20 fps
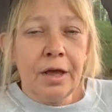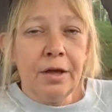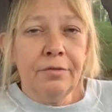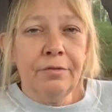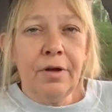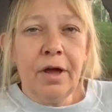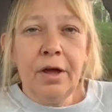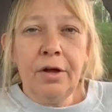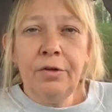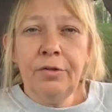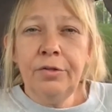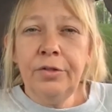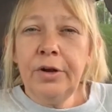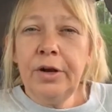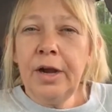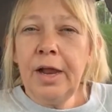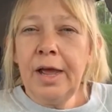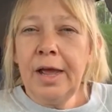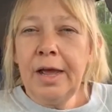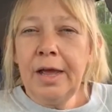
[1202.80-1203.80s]
of all the
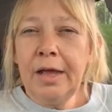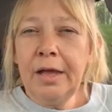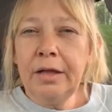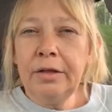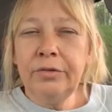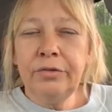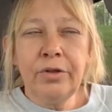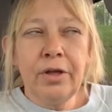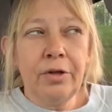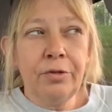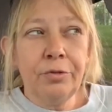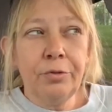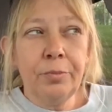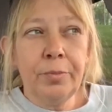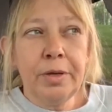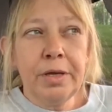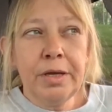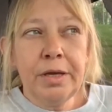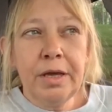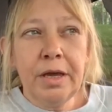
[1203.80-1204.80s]
lies, all the
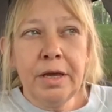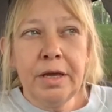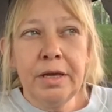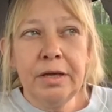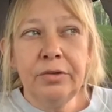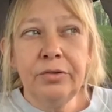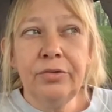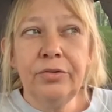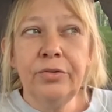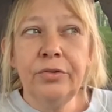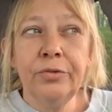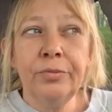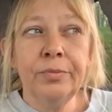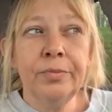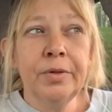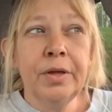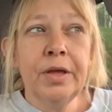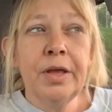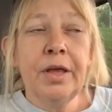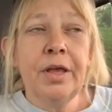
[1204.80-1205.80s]
BS
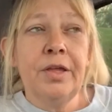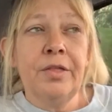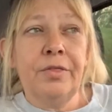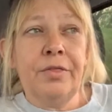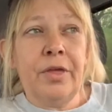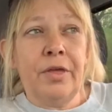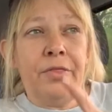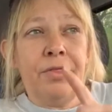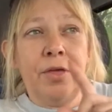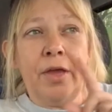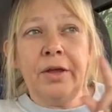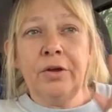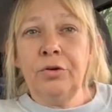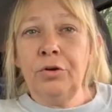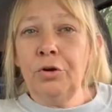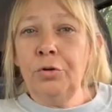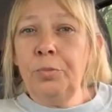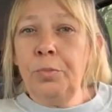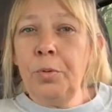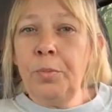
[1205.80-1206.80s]
that that
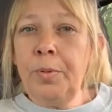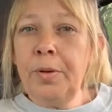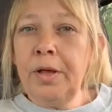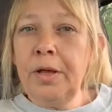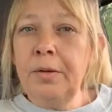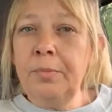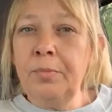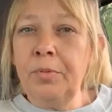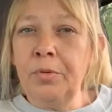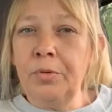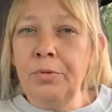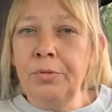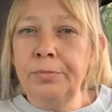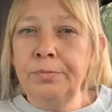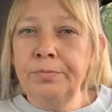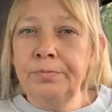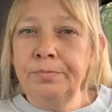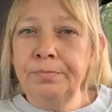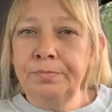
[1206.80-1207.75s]
group of people